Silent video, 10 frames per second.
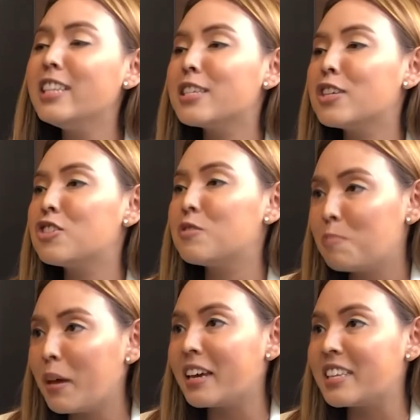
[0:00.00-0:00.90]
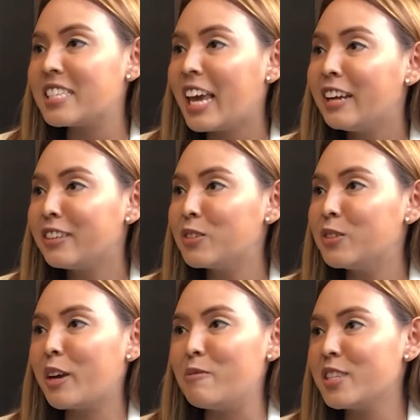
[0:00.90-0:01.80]
such space cater to
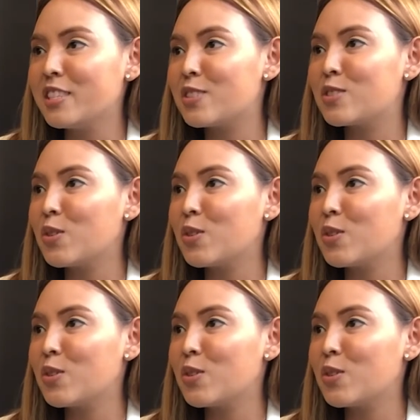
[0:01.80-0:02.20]
them since it's